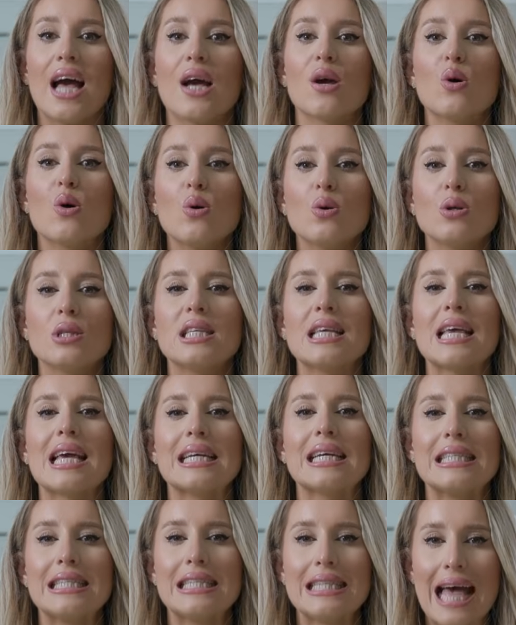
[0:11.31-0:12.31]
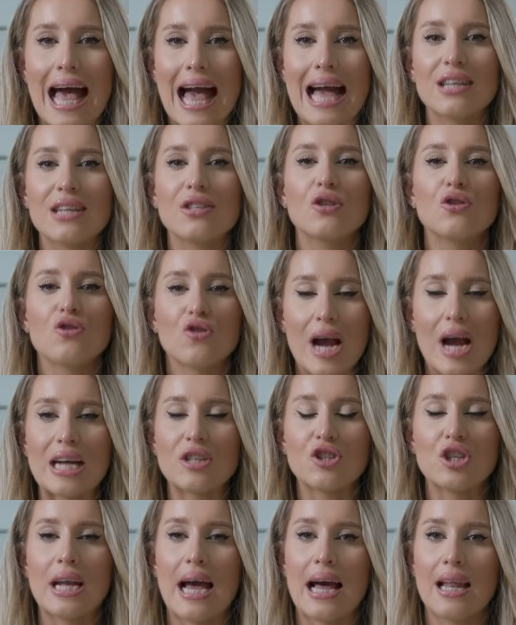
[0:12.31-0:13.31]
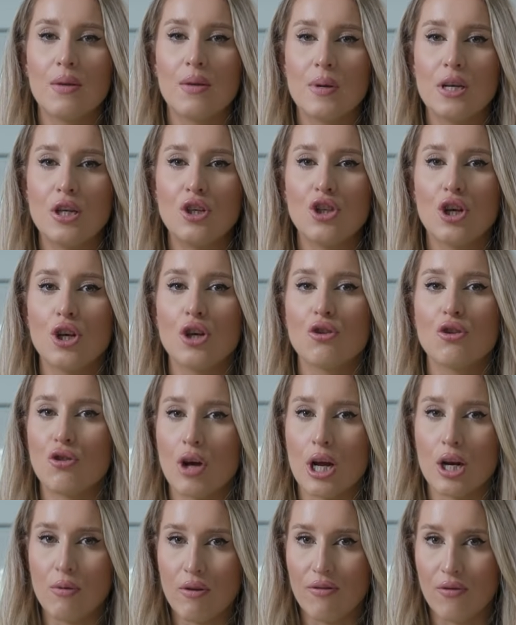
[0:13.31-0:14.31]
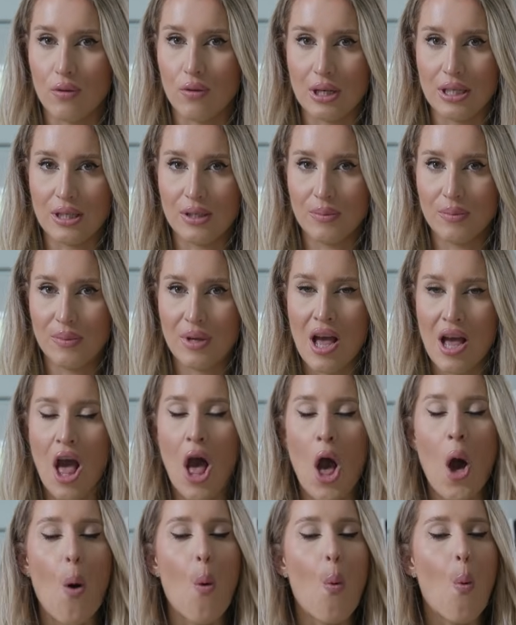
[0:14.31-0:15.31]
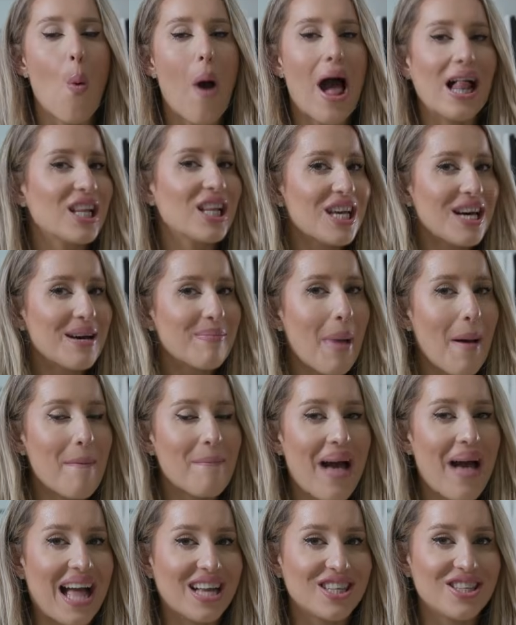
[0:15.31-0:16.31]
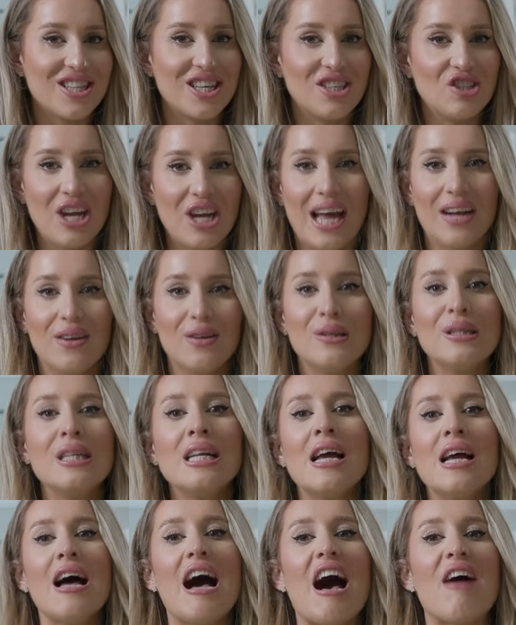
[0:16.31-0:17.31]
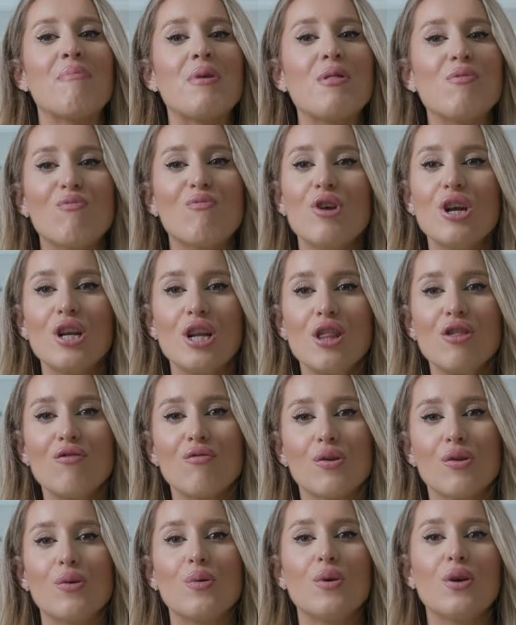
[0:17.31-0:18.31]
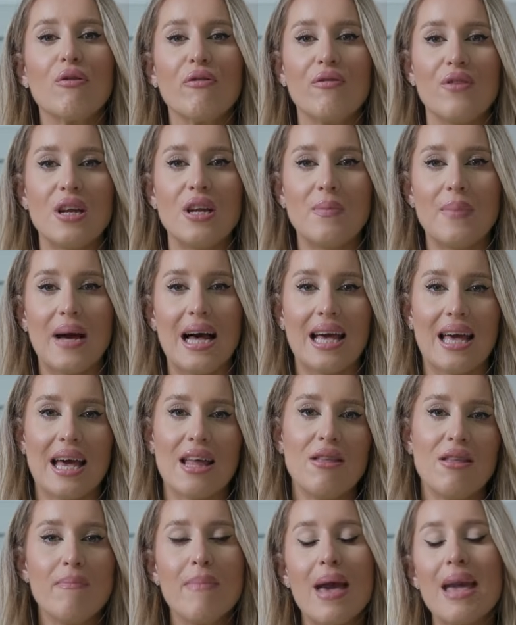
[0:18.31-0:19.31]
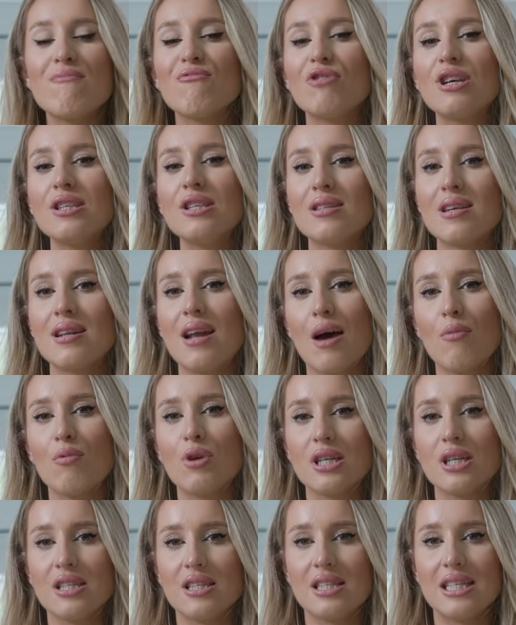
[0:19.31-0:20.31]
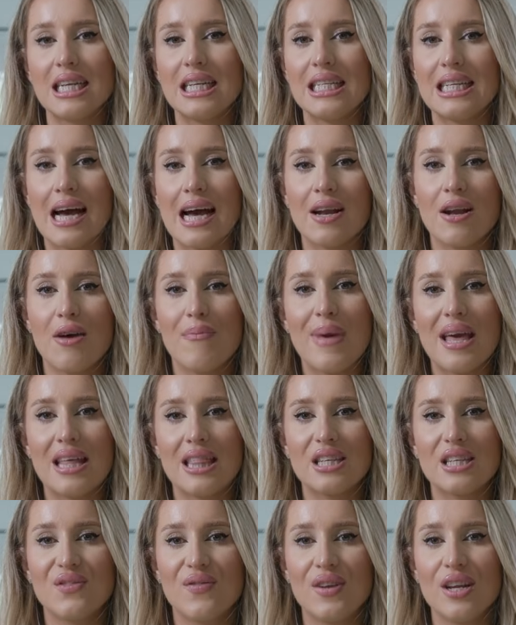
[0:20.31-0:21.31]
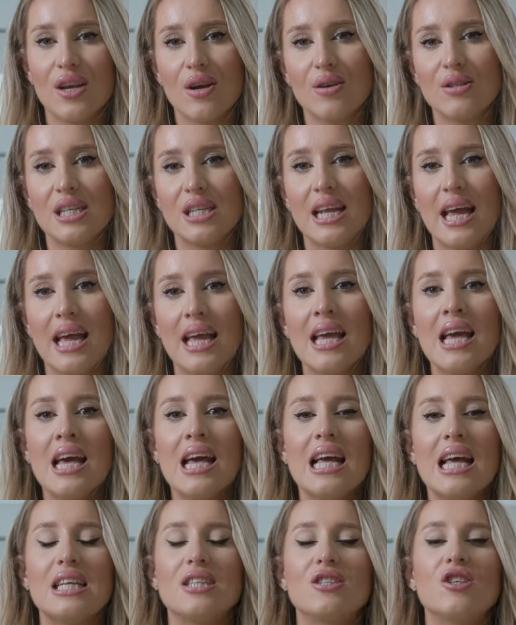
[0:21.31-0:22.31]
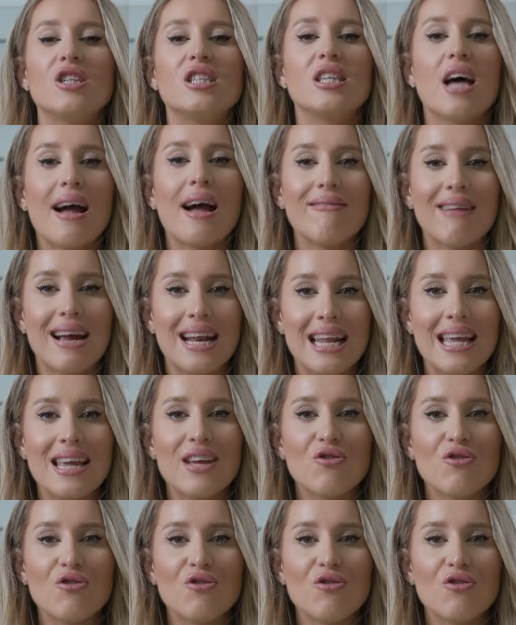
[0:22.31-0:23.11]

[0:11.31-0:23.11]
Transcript: and cause the exact traction alopecia you're trying to avoid. Welcome back to the channel. I've been reading through your feedback, and the main reason I wanted to sit down and make this video today is to directly